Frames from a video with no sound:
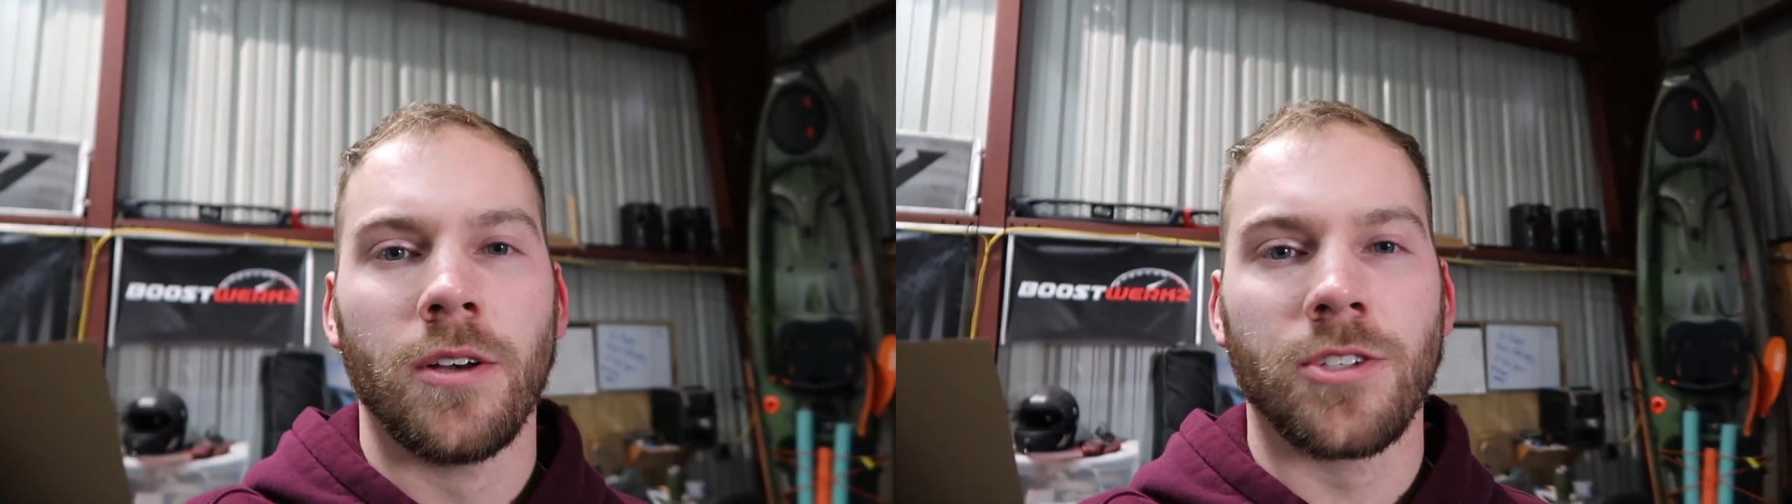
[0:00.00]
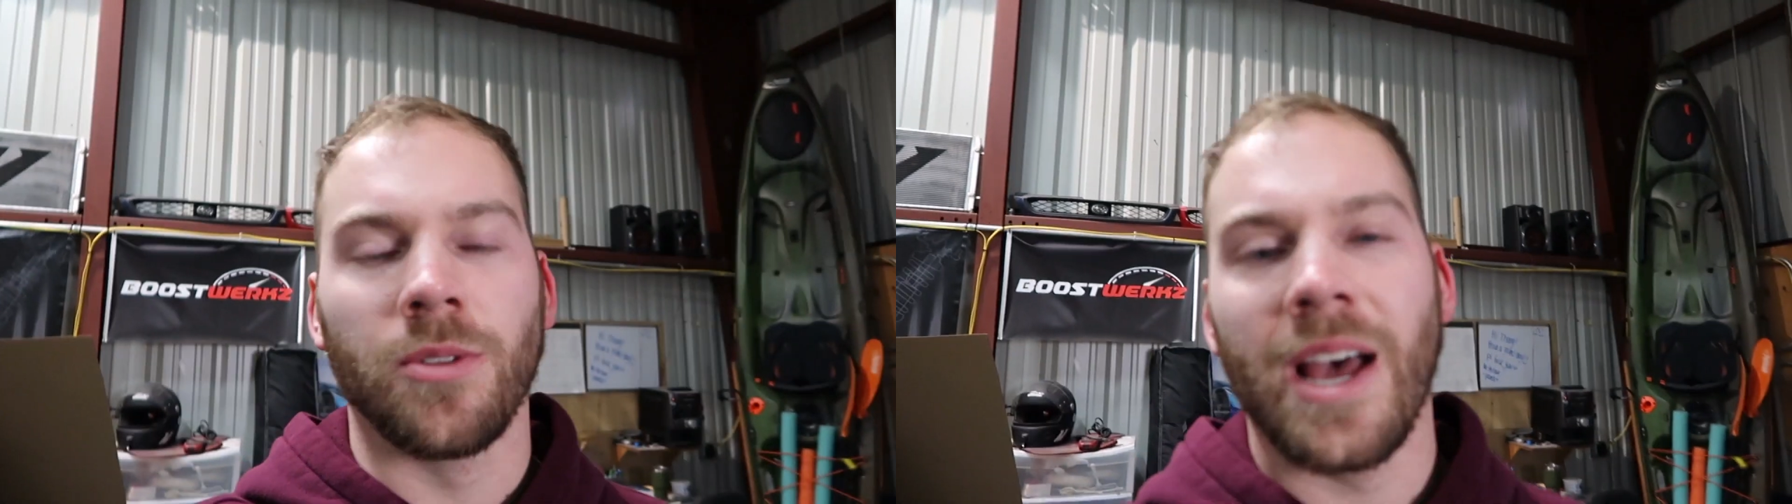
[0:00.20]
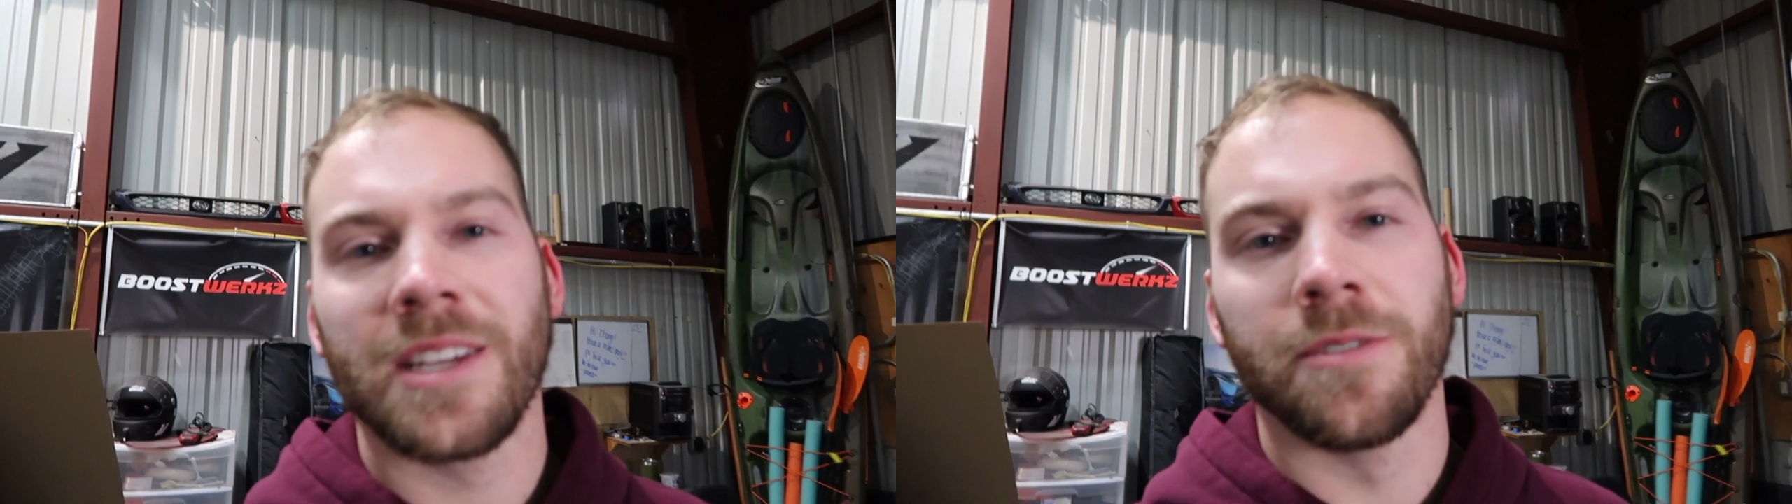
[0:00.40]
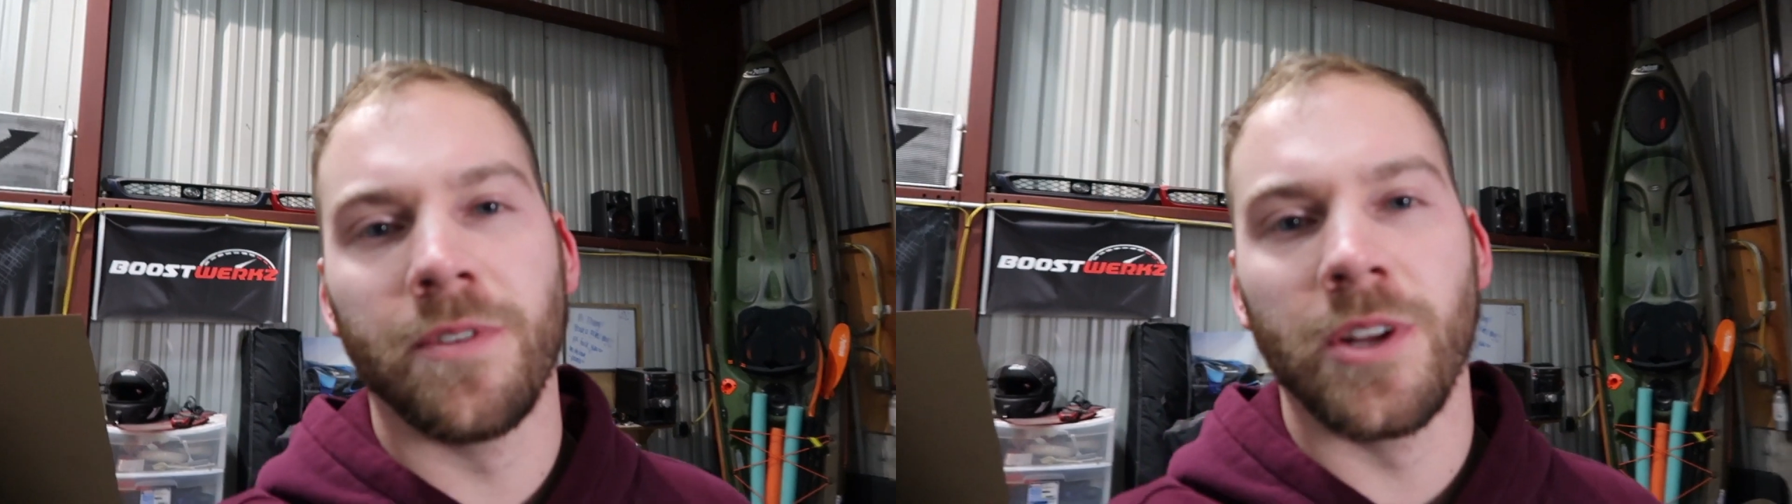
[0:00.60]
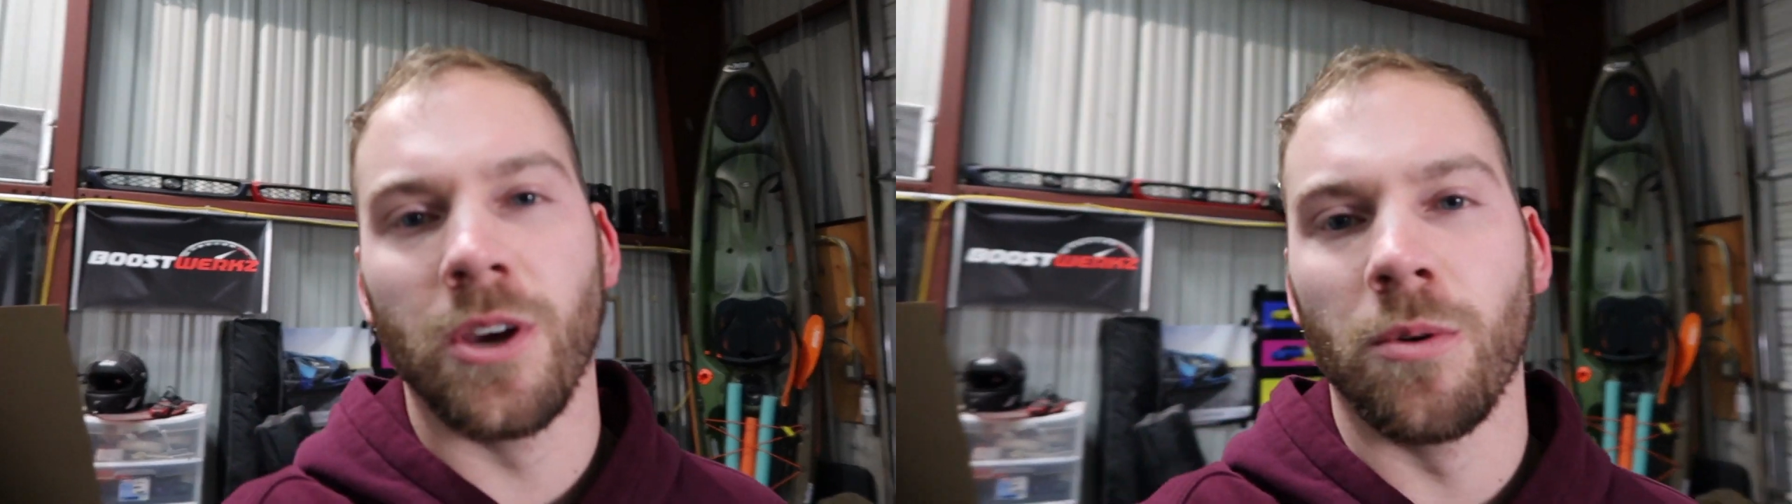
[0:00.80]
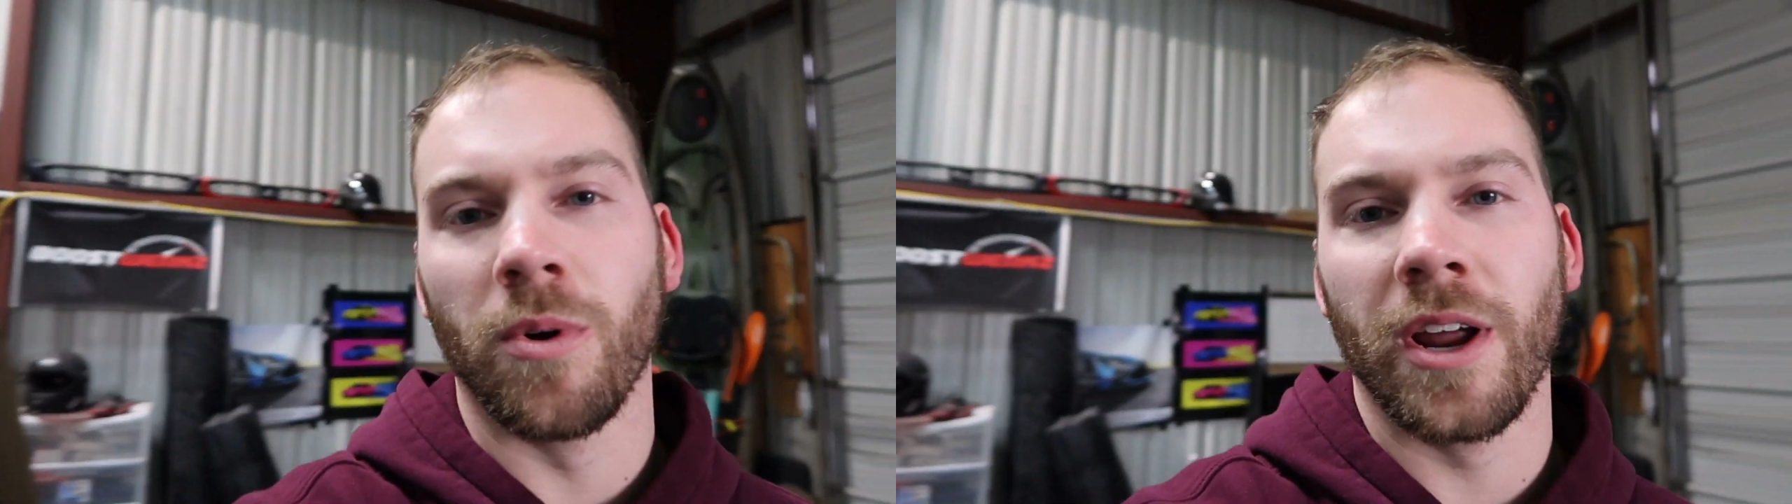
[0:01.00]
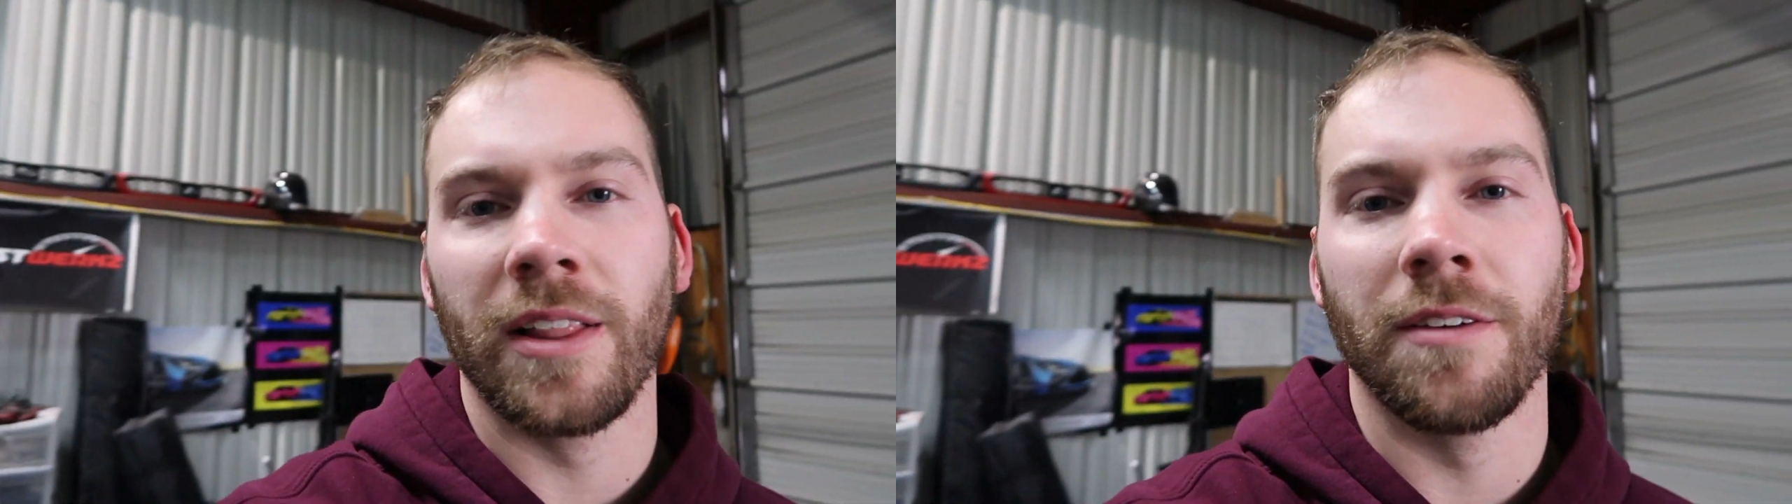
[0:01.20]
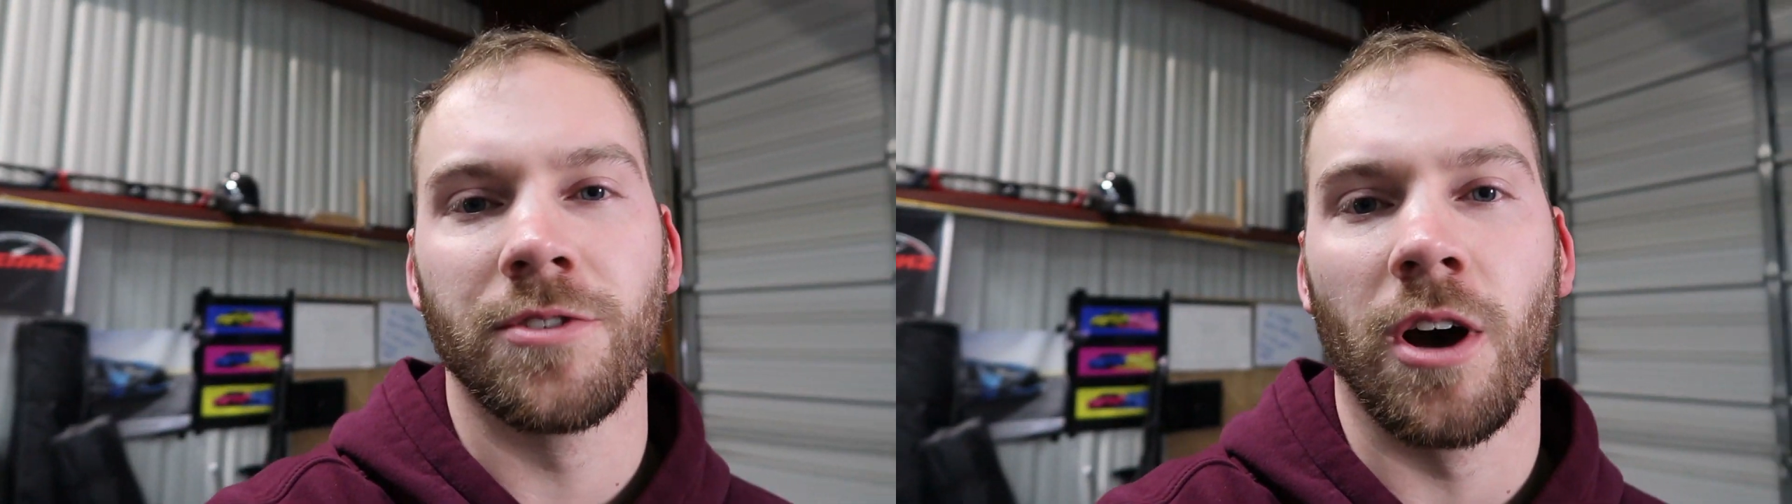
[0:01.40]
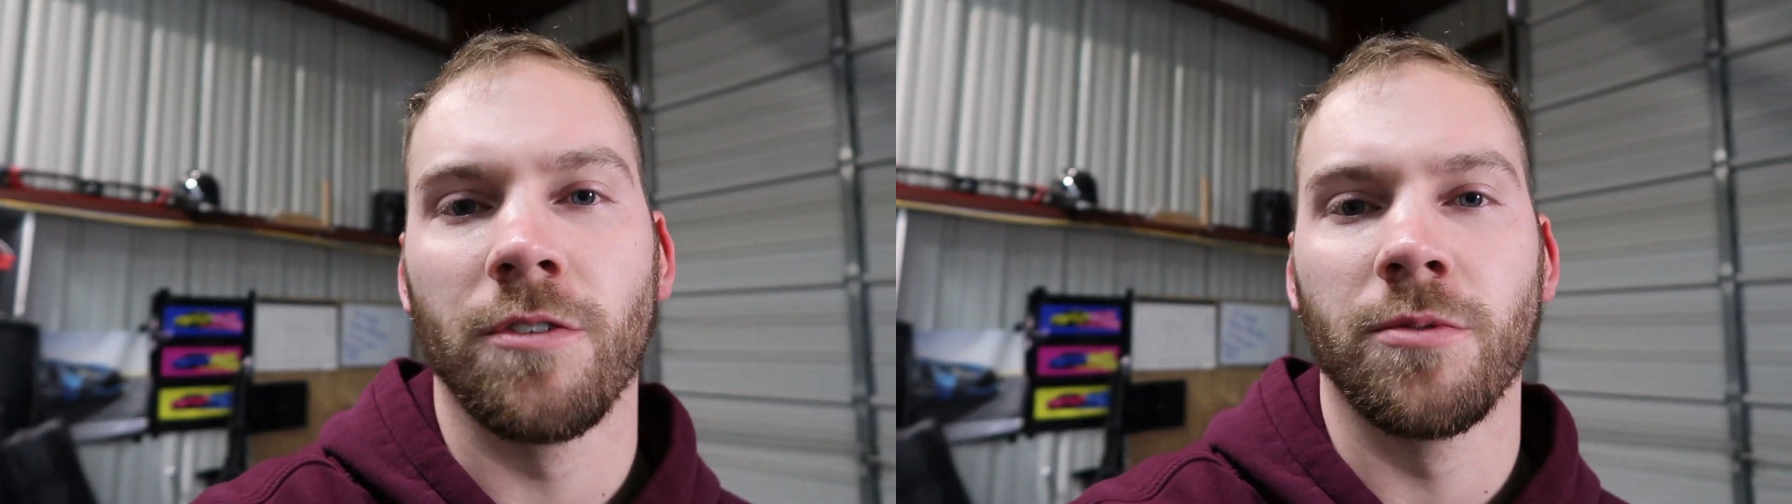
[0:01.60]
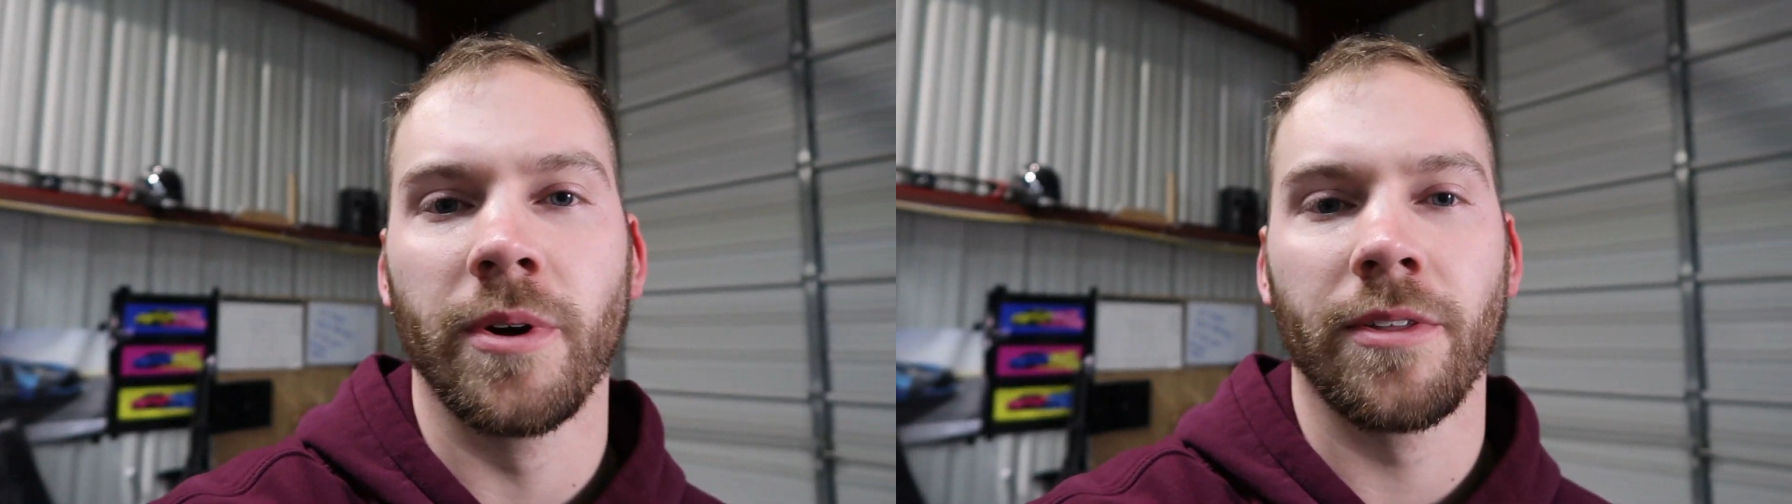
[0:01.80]
So last video, what I left
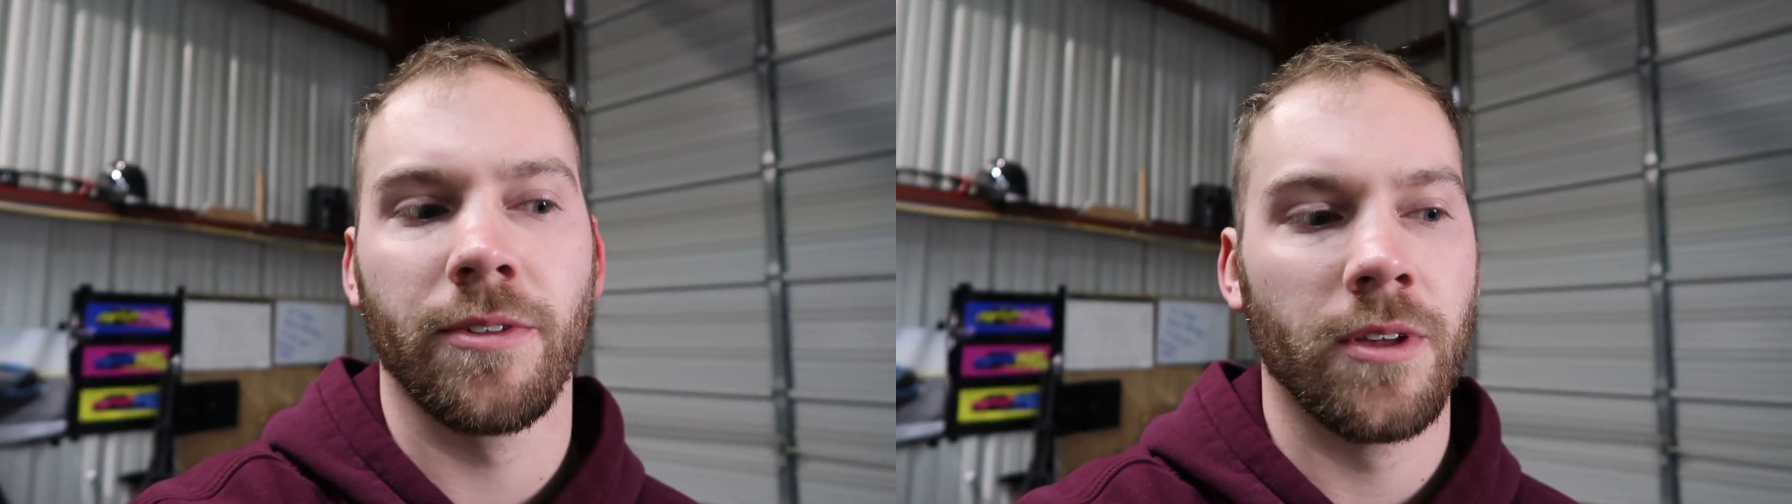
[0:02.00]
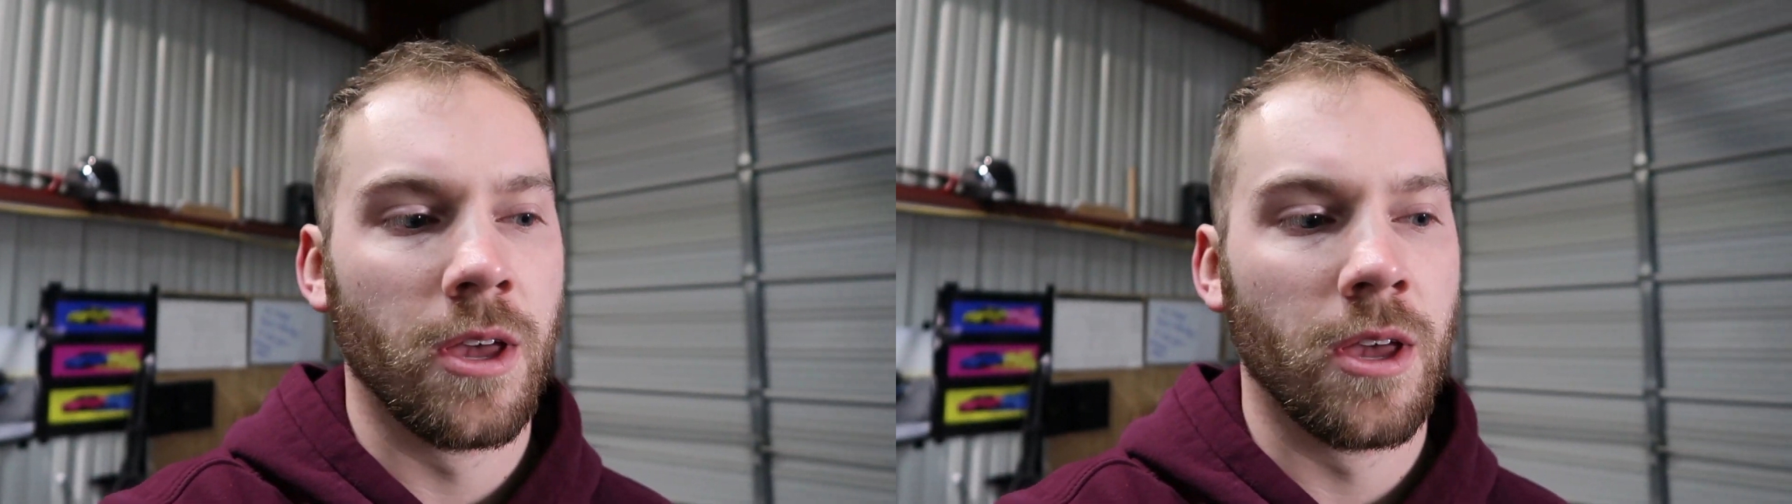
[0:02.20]
off with